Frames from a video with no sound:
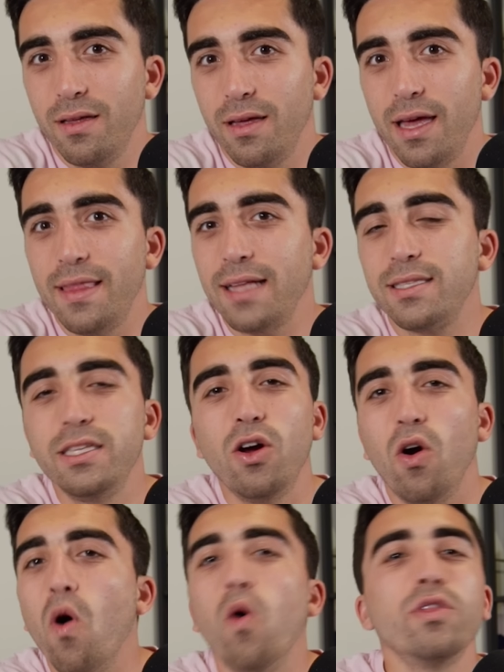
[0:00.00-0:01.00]
And that's the
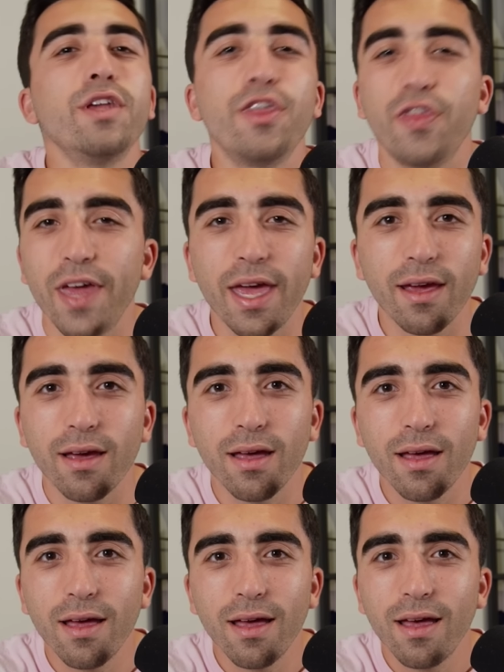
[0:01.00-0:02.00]
only thing
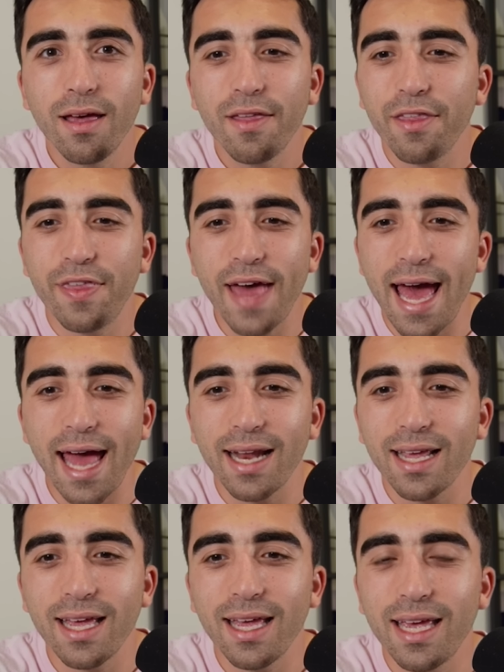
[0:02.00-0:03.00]
that
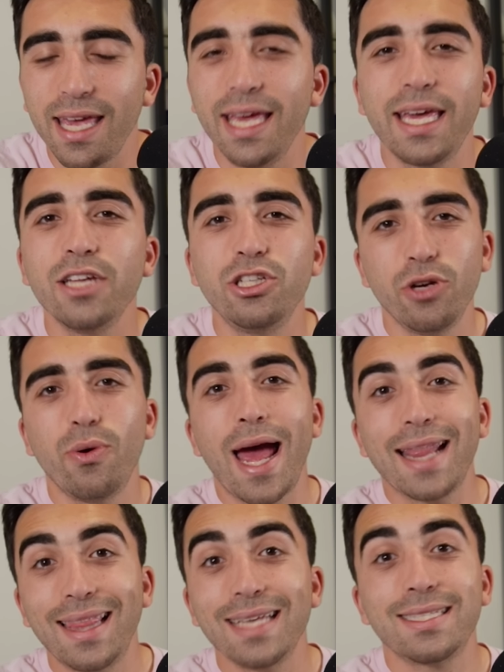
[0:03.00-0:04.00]
he can do
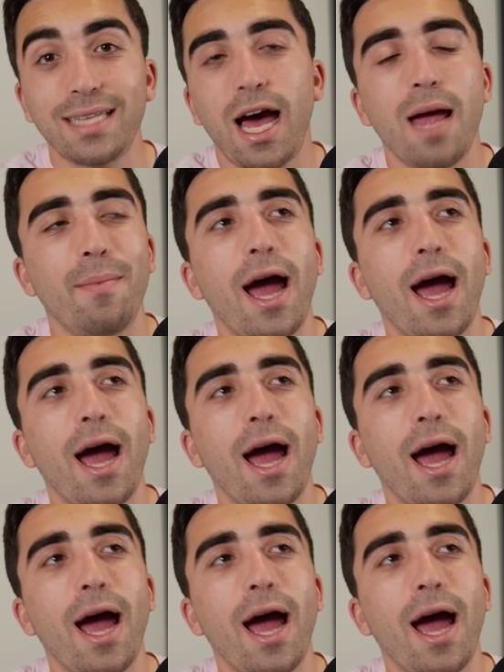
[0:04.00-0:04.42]
at this time.